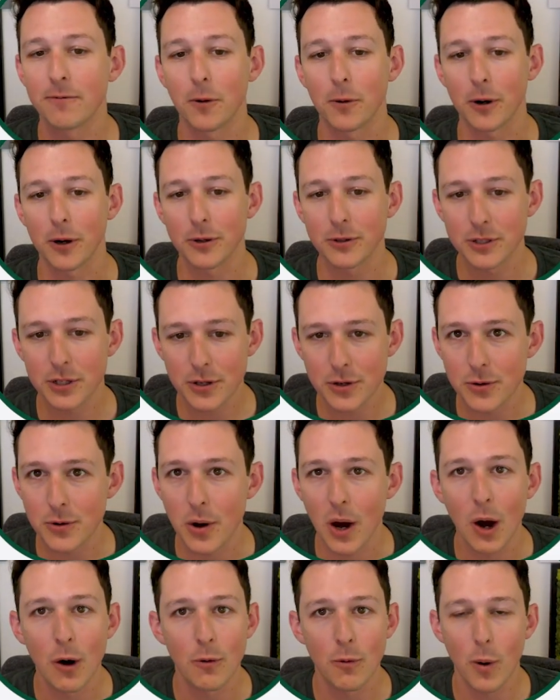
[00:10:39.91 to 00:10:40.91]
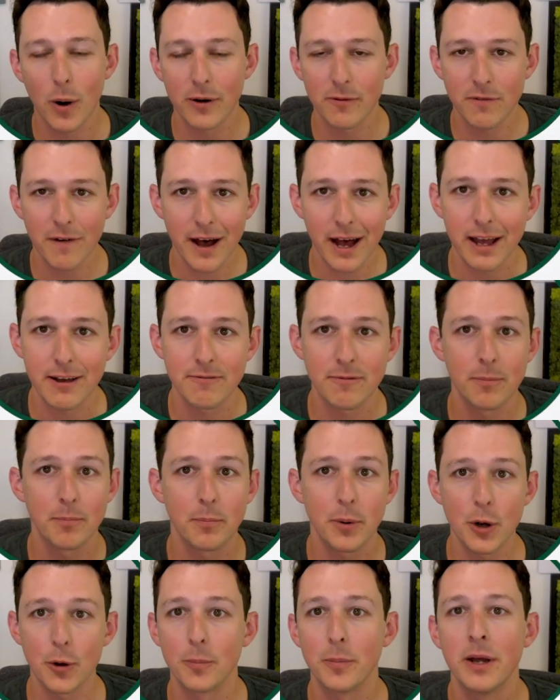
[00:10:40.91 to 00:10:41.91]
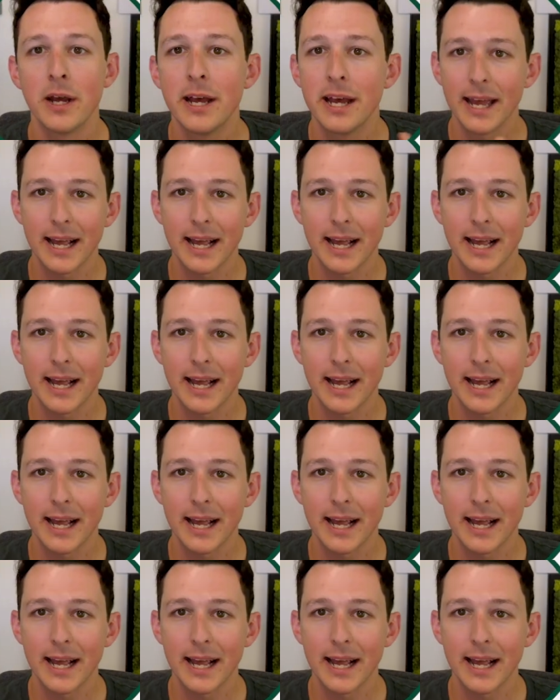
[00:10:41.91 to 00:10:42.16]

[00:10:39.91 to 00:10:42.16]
four oh two oh one five. Boom.